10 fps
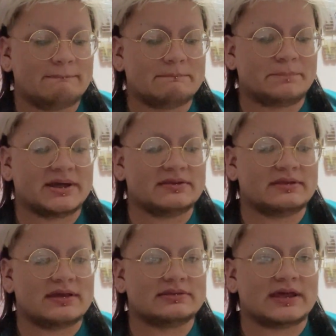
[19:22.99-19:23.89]
But
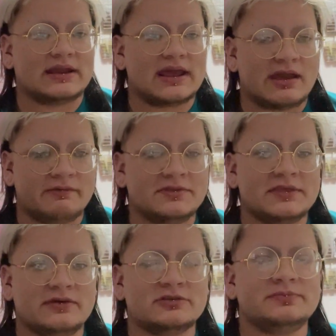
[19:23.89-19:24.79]
that
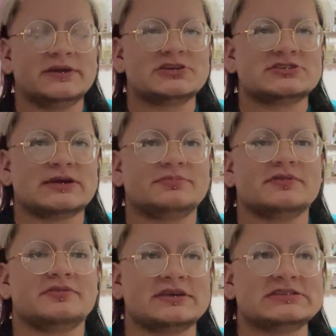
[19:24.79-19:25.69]
everything was being shipped
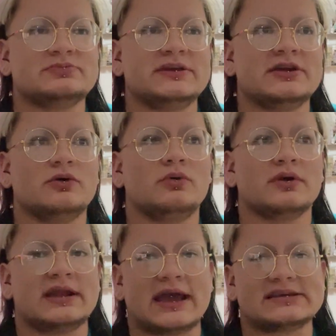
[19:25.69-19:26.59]
this week
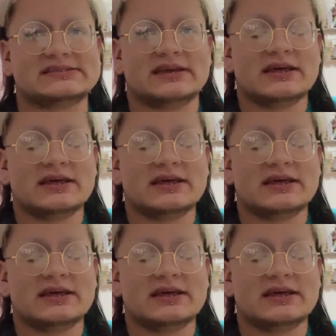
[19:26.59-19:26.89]
or next.